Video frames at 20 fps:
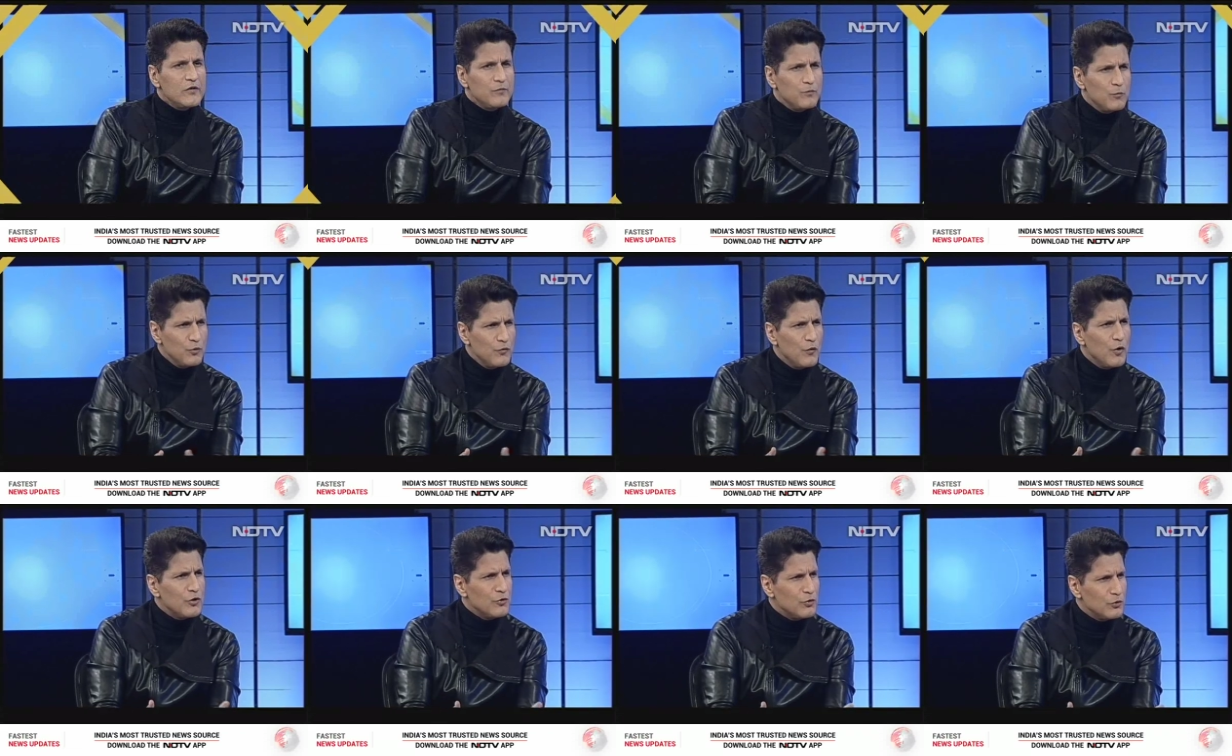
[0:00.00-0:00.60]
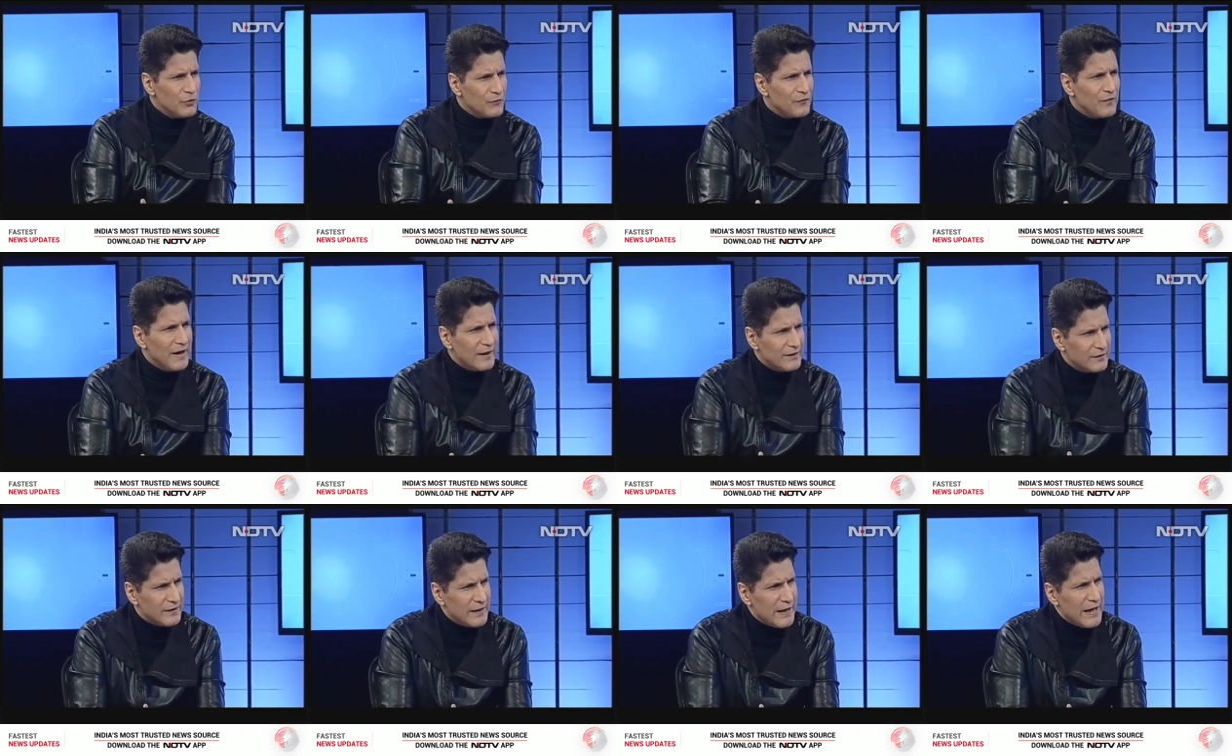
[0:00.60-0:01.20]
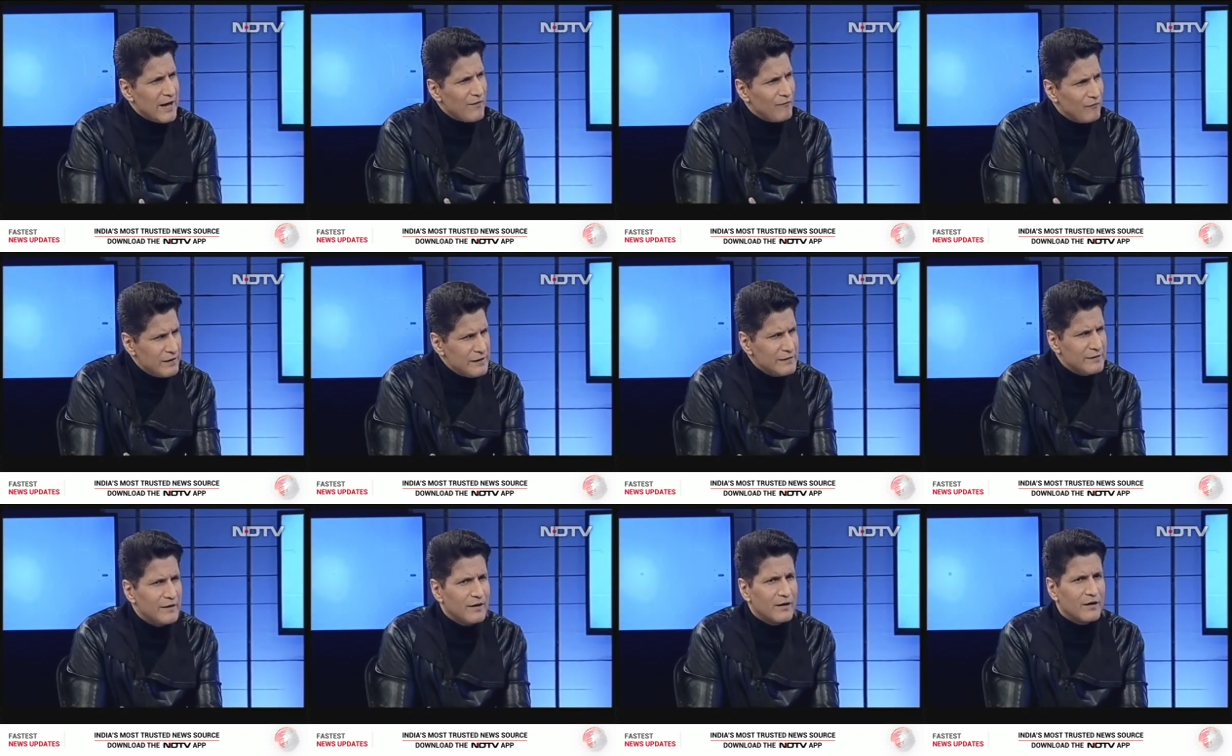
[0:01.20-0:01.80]
Let's move on to the fact that
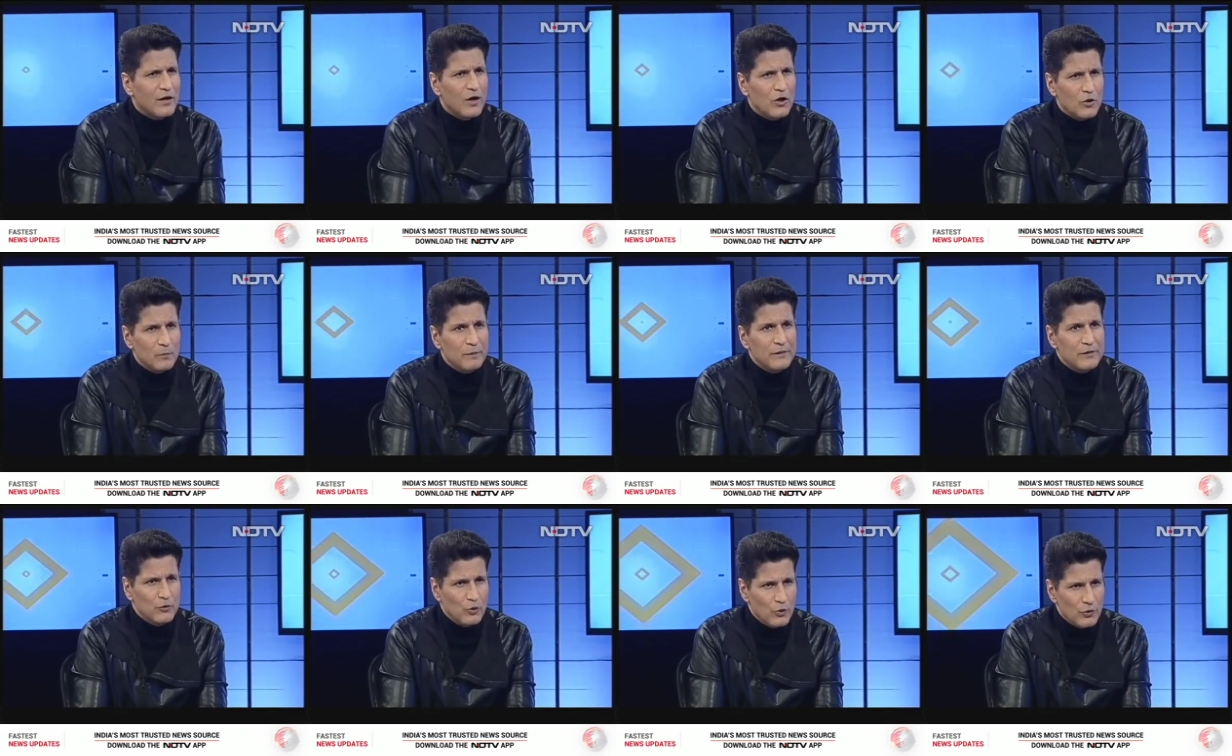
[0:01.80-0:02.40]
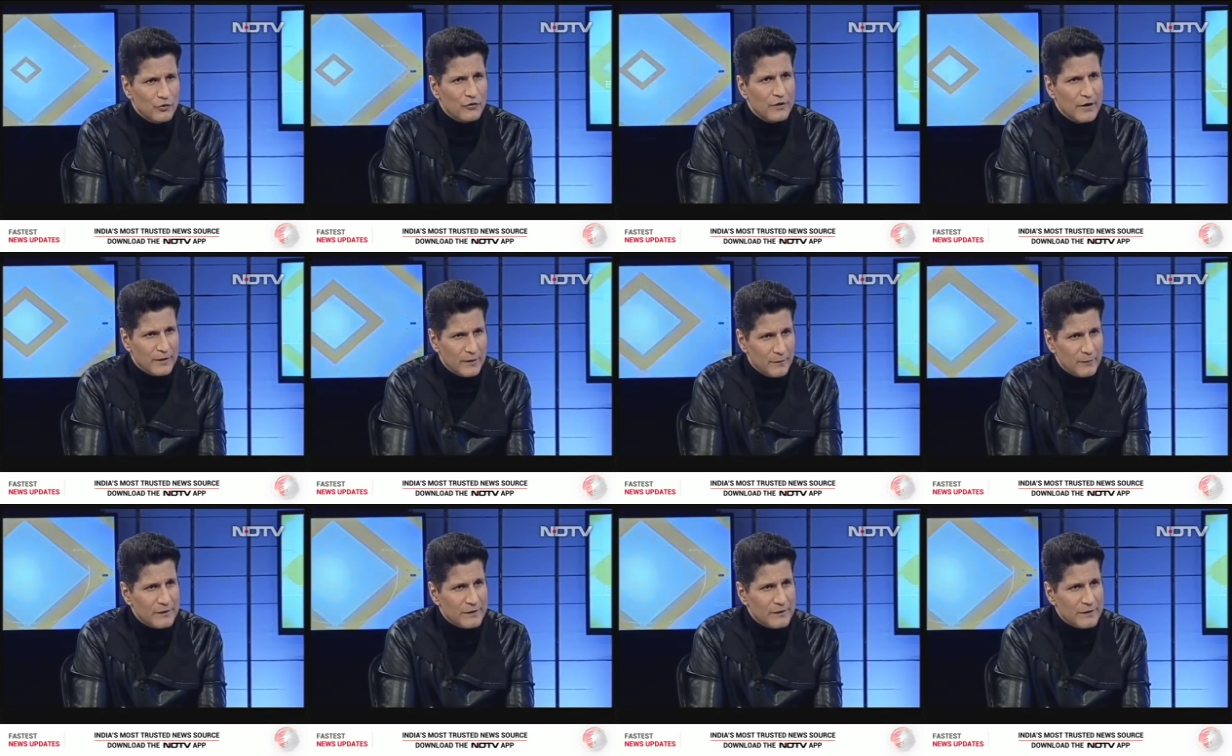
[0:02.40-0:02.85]
everything can't be good, right?